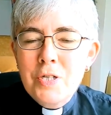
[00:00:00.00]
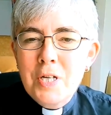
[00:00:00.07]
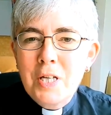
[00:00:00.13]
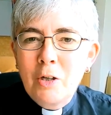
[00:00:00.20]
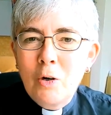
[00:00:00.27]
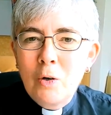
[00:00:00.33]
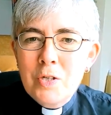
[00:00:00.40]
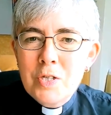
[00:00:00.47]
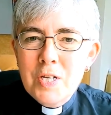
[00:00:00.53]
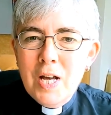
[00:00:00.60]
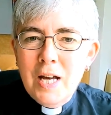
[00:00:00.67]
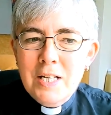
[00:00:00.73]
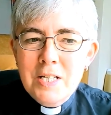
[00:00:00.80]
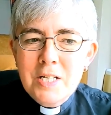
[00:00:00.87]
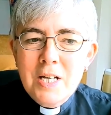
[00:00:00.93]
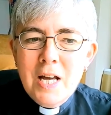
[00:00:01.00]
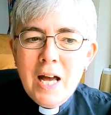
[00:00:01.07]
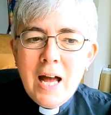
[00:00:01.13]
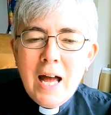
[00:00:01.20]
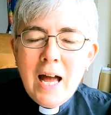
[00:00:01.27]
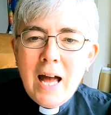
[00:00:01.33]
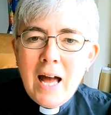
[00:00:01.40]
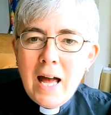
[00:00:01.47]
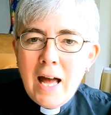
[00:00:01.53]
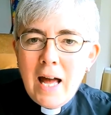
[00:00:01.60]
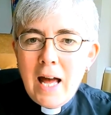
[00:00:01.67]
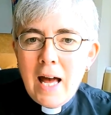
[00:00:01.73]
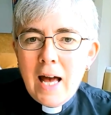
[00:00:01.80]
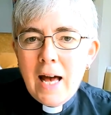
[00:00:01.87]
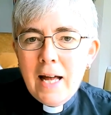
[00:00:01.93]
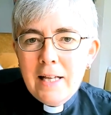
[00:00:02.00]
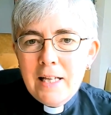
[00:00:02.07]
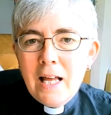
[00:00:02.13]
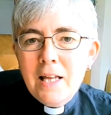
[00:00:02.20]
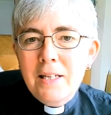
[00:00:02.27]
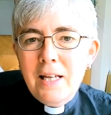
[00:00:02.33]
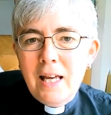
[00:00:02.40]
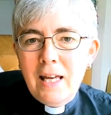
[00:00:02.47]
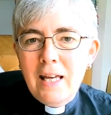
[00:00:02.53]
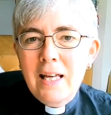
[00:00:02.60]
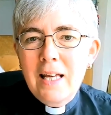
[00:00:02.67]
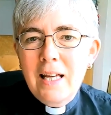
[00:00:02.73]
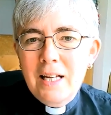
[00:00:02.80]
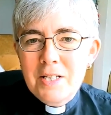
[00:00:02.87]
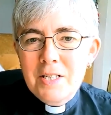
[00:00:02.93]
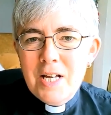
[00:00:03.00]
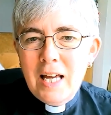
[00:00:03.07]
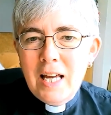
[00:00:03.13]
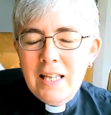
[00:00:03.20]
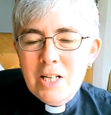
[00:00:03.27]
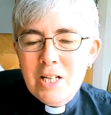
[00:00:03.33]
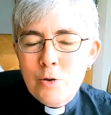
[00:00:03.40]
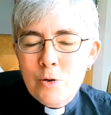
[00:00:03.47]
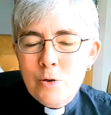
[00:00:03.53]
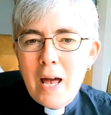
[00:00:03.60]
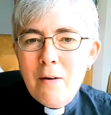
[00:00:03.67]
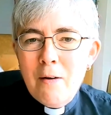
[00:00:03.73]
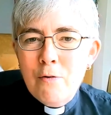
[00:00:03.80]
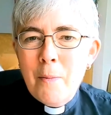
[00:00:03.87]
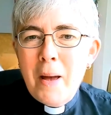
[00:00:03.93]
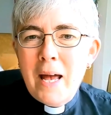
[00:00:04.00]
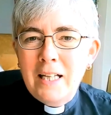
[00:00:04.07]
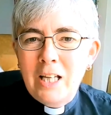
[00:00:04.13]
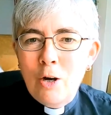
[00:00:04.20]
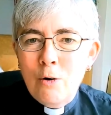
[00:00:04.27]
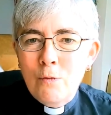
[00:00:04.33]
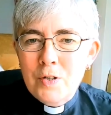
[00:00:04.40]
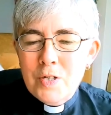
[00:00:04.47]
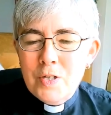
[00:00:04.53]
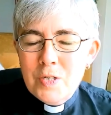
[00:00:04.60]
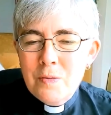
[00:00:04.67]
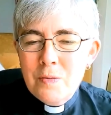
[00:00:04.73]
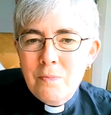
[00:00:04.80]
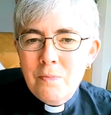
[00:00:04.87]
in God's sight, and nothing can take that away from any of us.